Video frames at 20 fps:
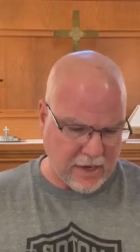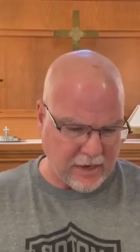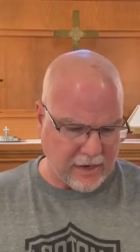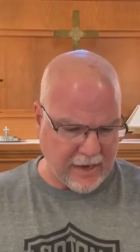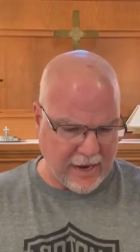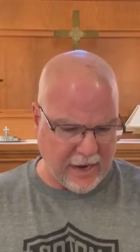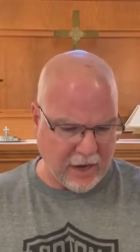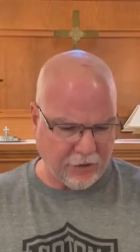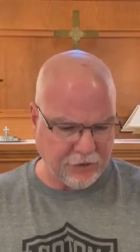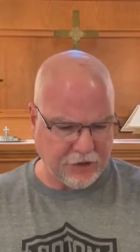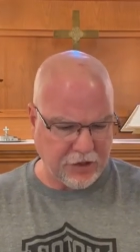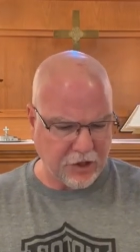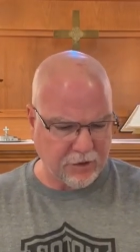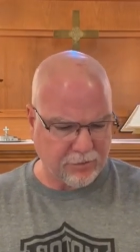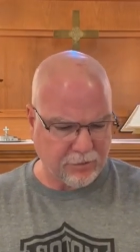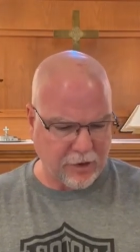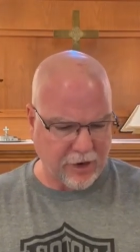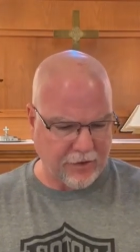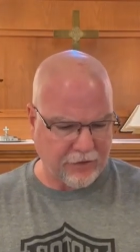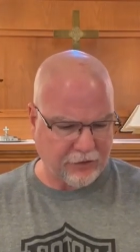And now,
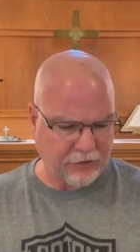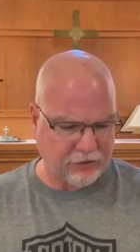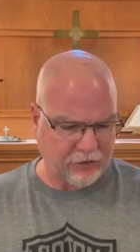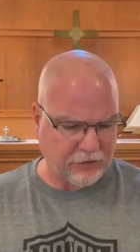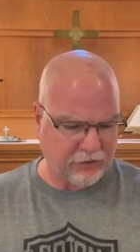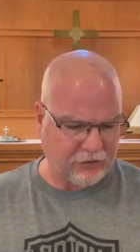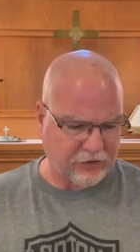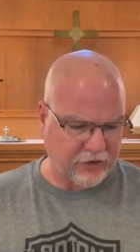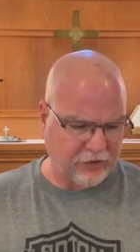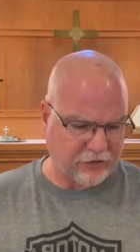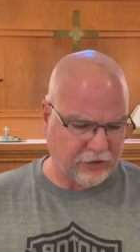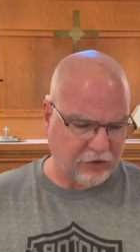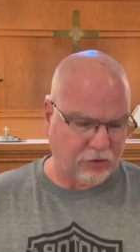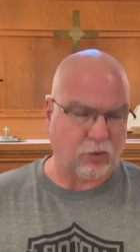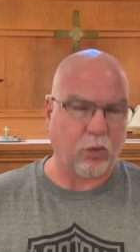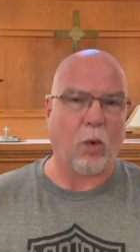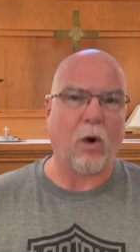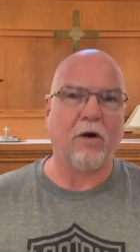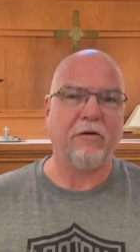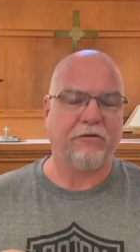dear brothers and
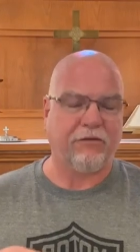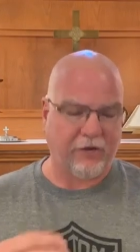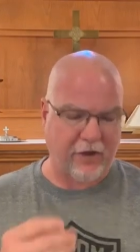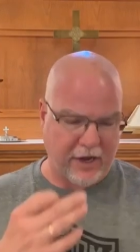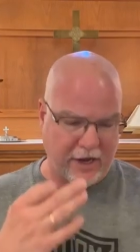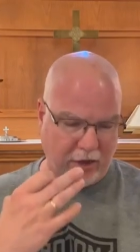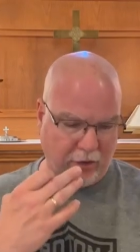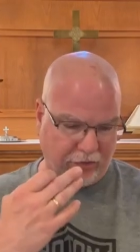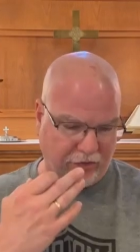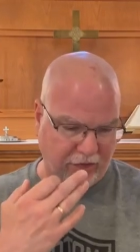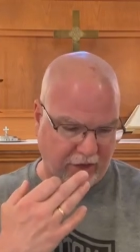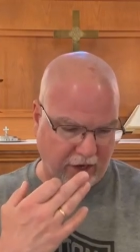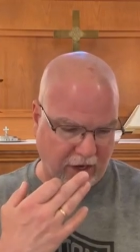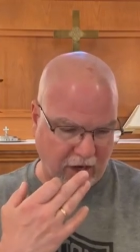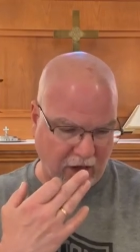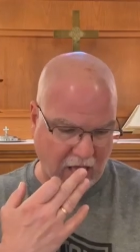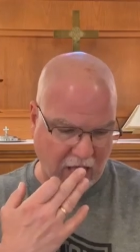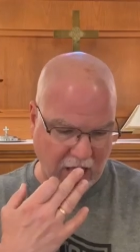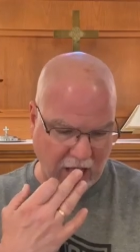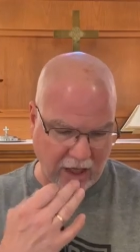sisters, one final
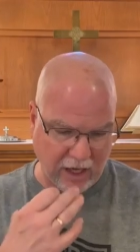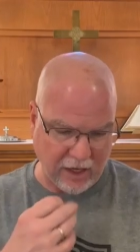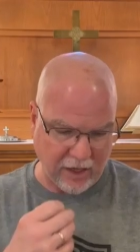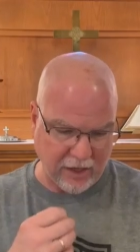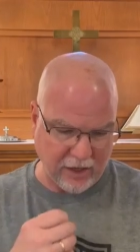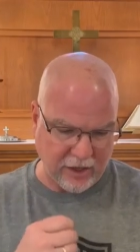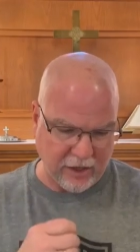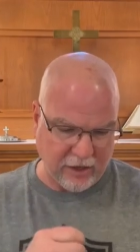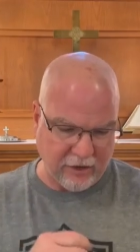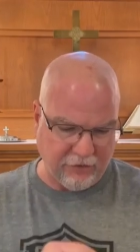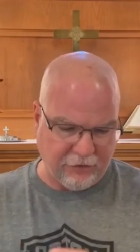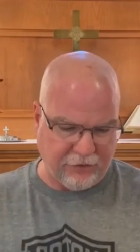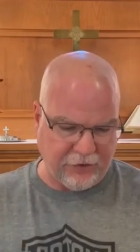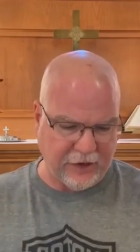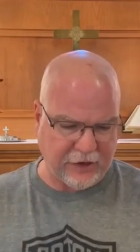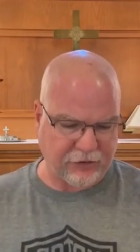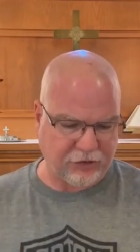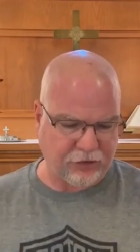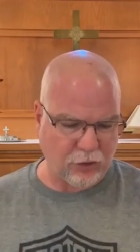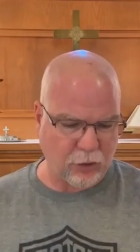thing.
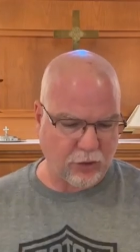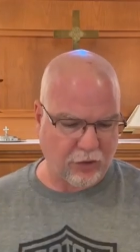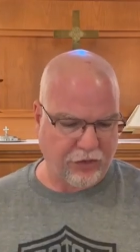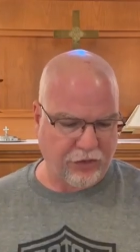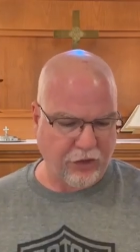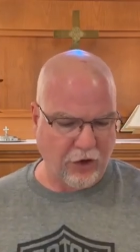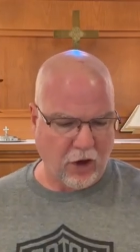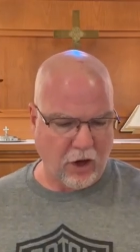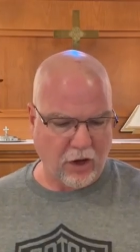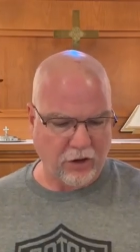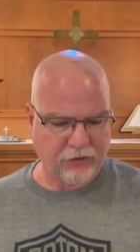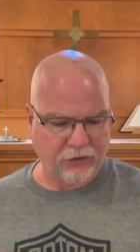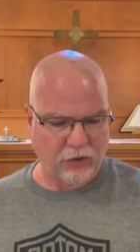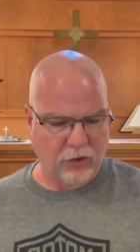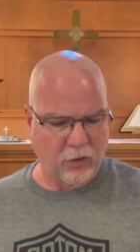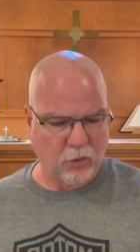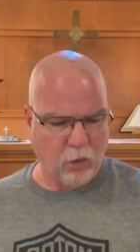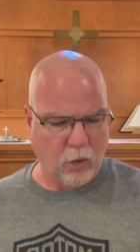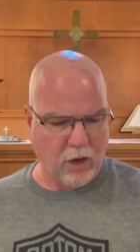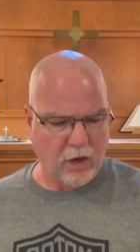Fix your thoughts
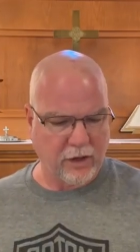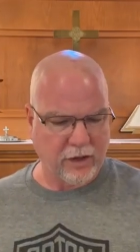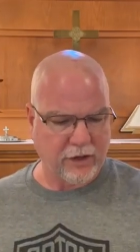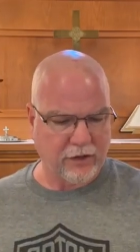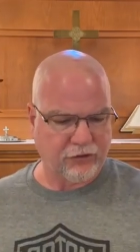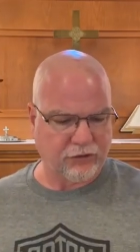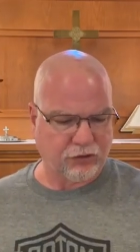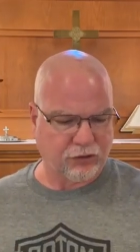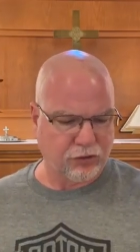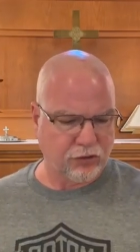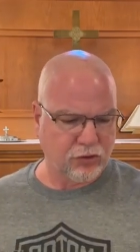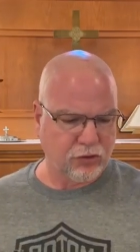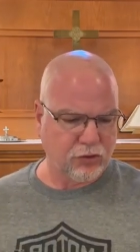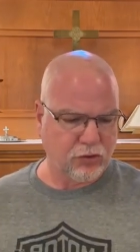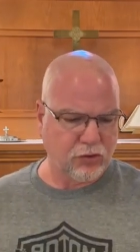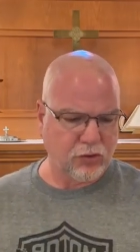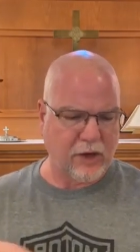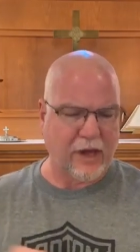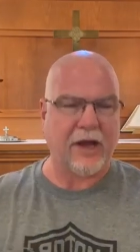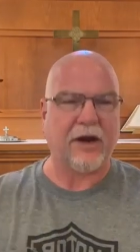on what is
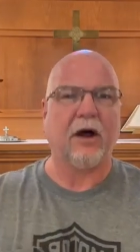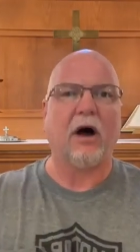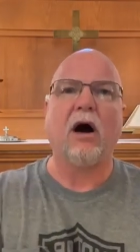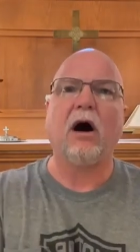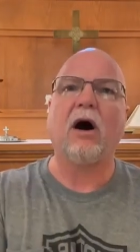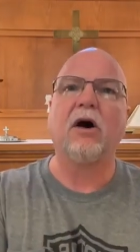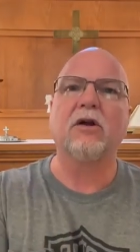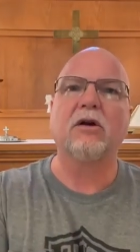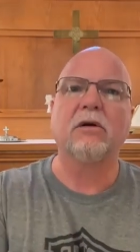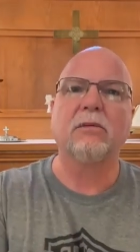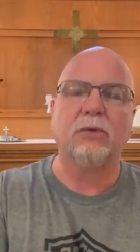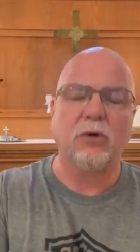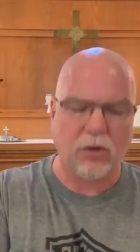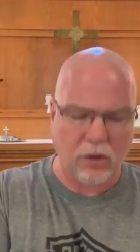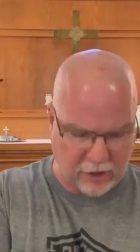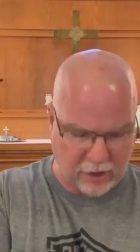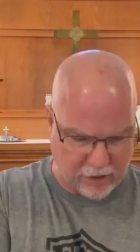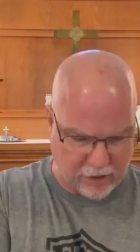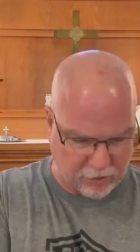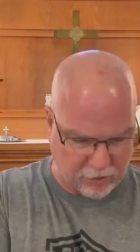true and
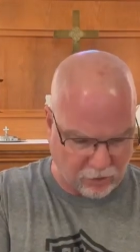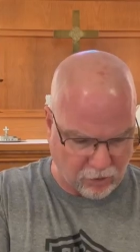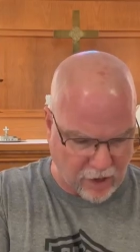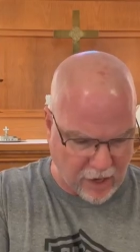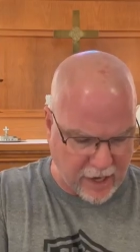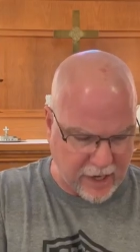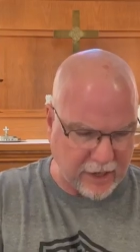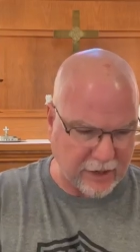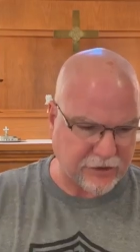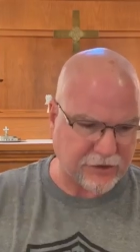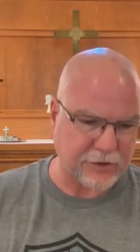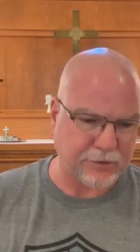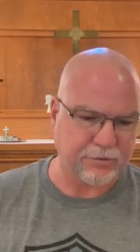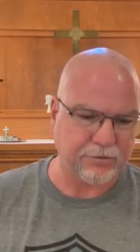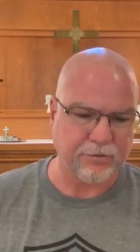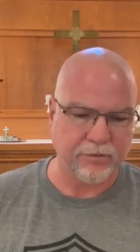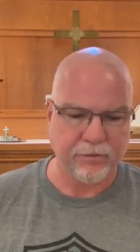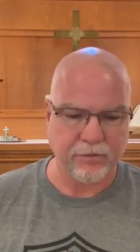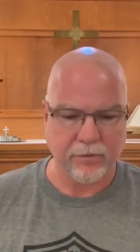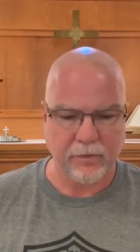honorable and
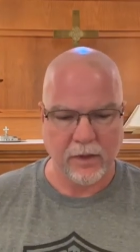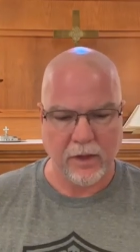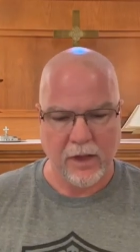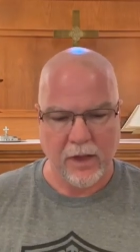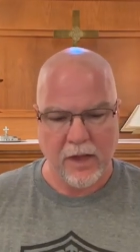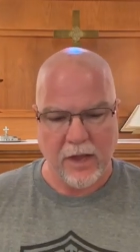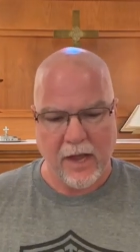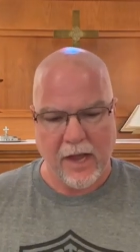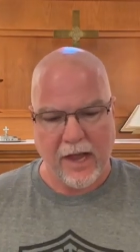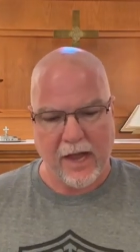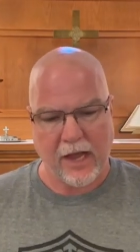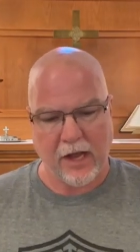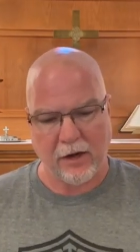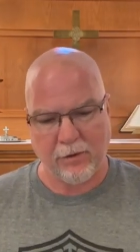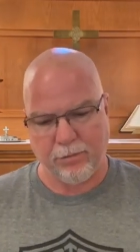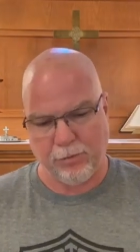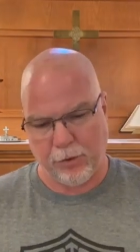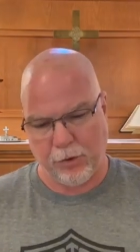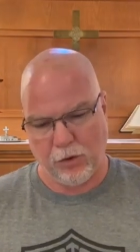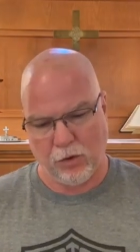right
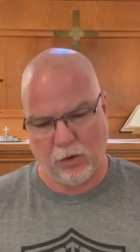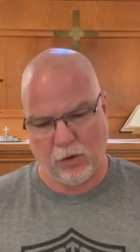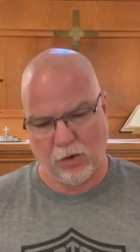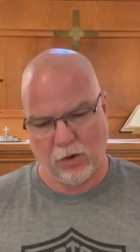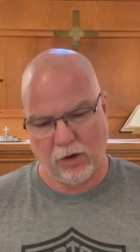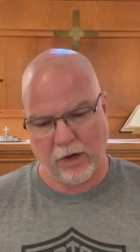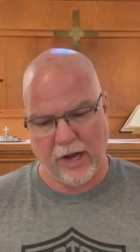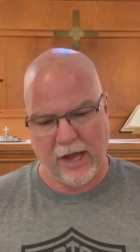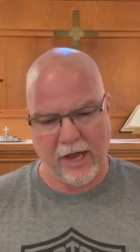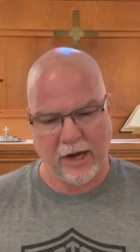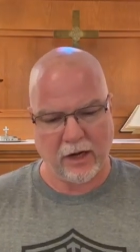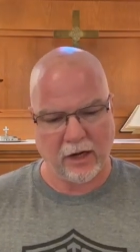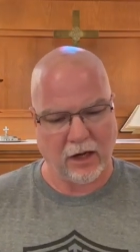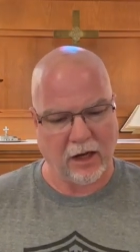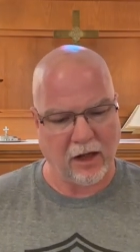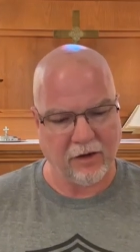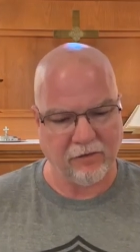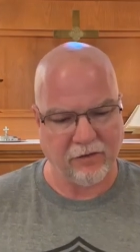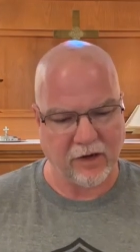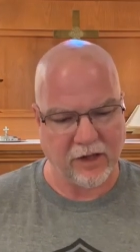and pure
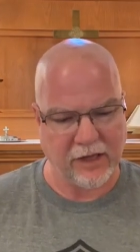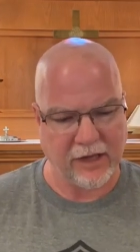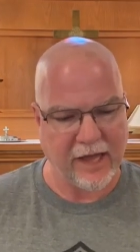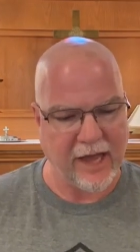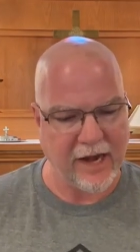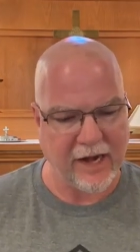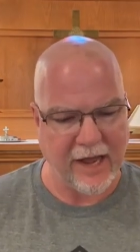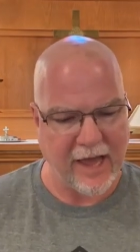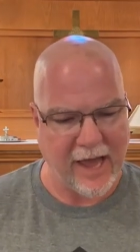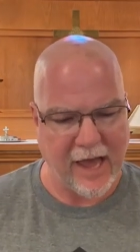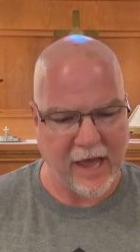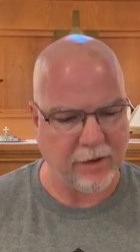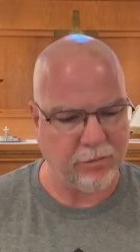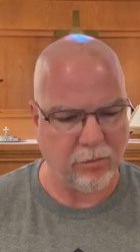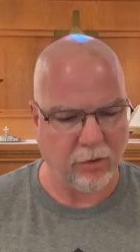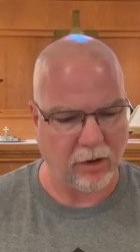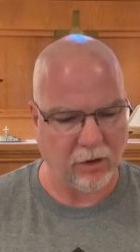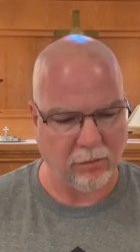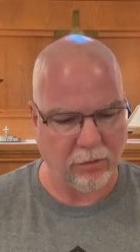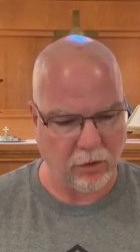and lovely and
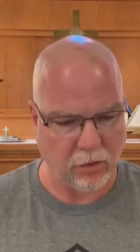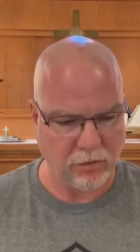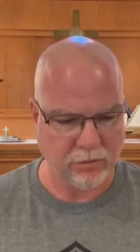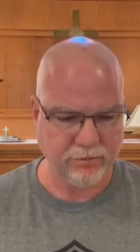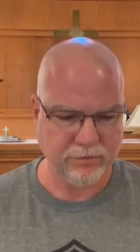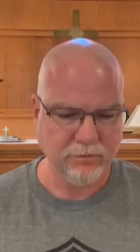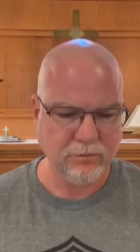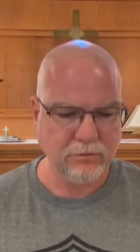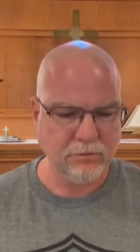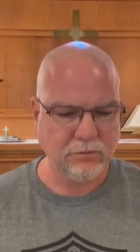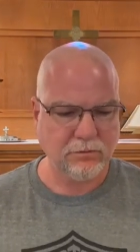admirable.